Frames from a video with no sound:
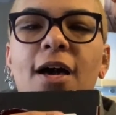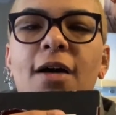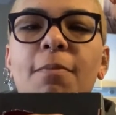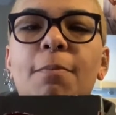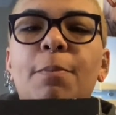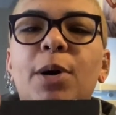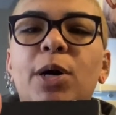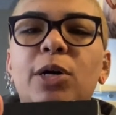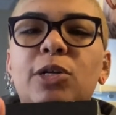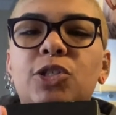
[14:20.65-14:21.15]

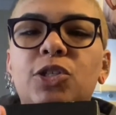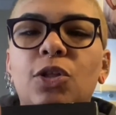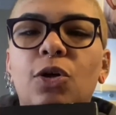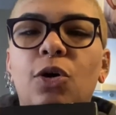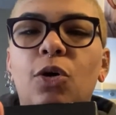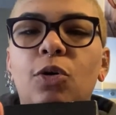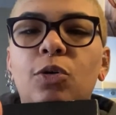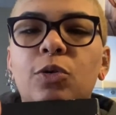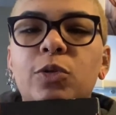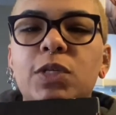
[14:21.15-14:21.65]
punch the
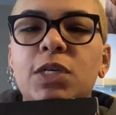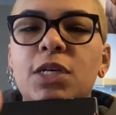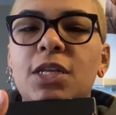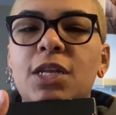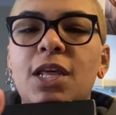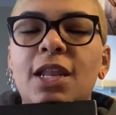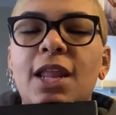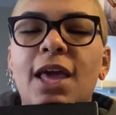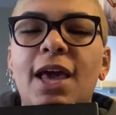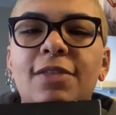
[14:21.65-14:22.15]
holes in
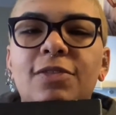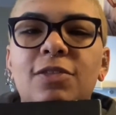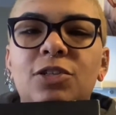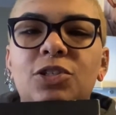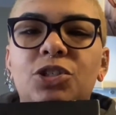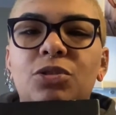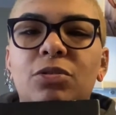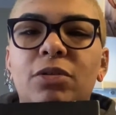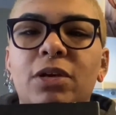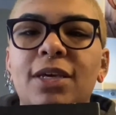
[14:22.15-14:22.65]
and add the
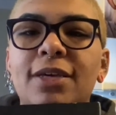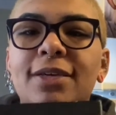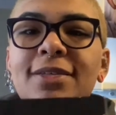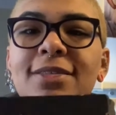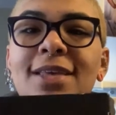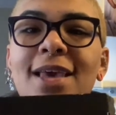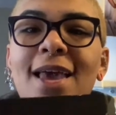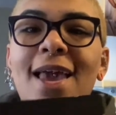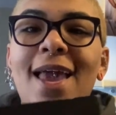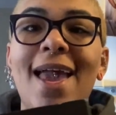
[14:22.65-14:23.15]

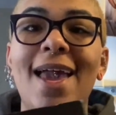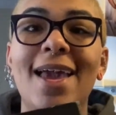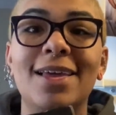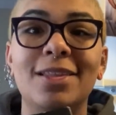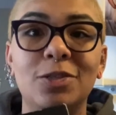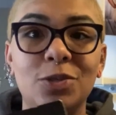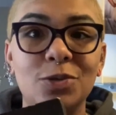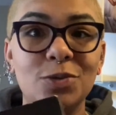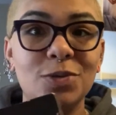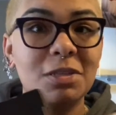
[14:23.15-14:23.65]
strings and
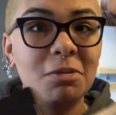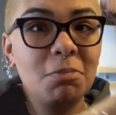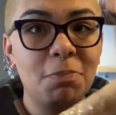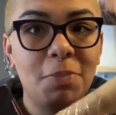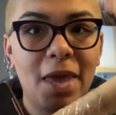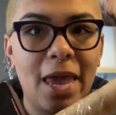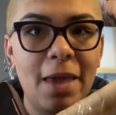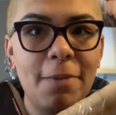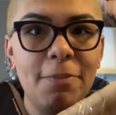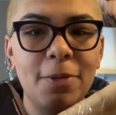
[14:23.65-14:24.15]
do some
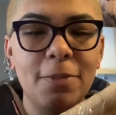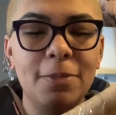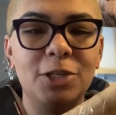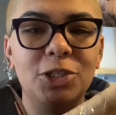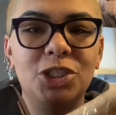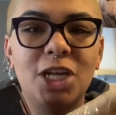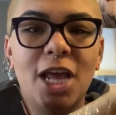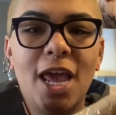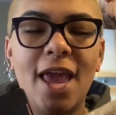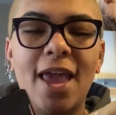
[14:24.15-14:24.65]
paper
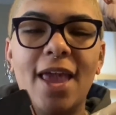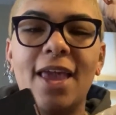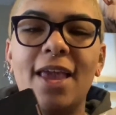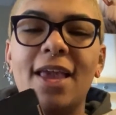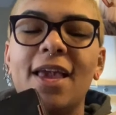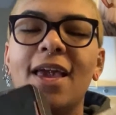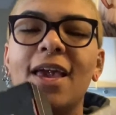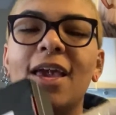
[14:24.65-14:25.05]
mache.